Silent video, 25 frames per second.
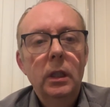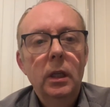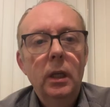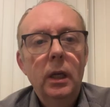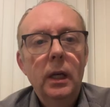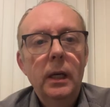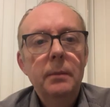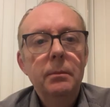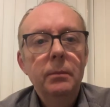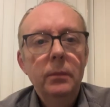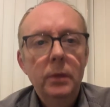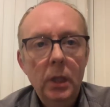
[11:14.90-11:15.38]

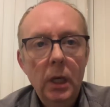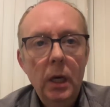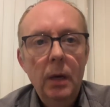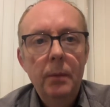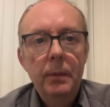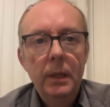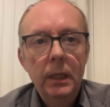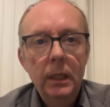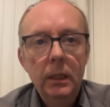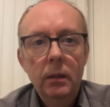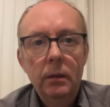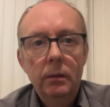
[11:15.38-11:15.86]
I'm
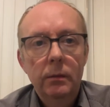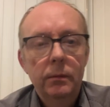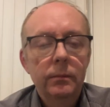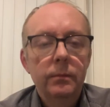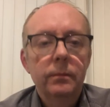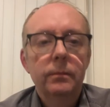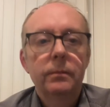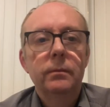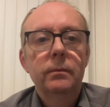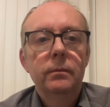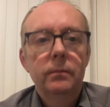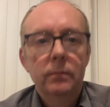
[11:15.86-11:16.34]
coming.
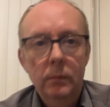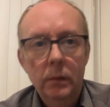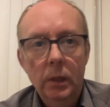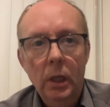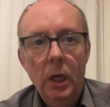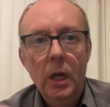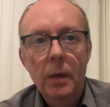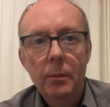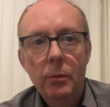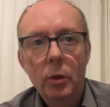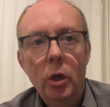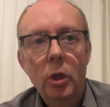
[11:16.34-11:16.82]

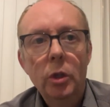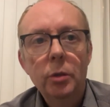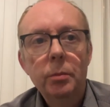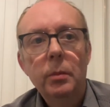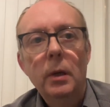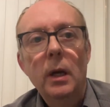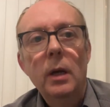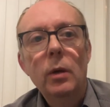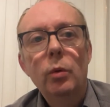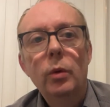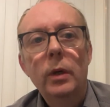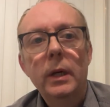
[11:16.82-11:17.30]
I'm on
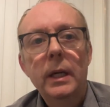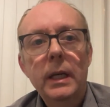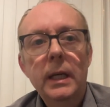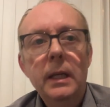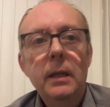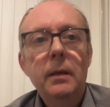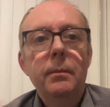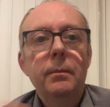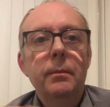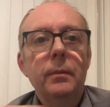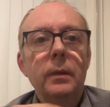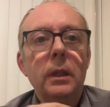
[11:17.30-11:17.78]
my
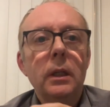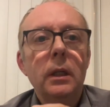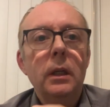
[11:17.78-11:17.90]
way.